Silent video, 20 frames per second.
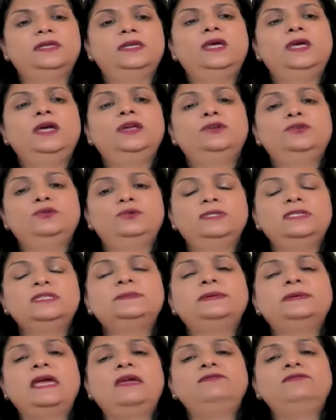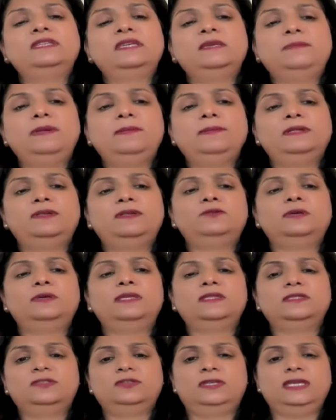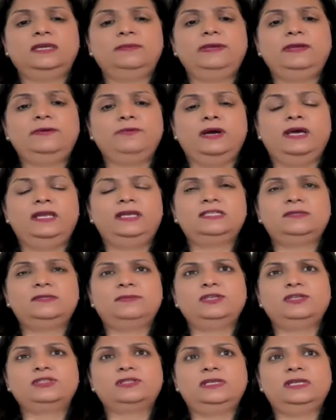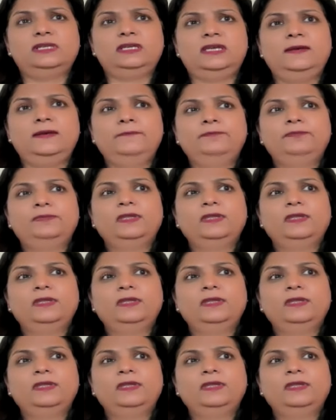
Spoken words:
do this, but I've seen people doing this on EB1, especially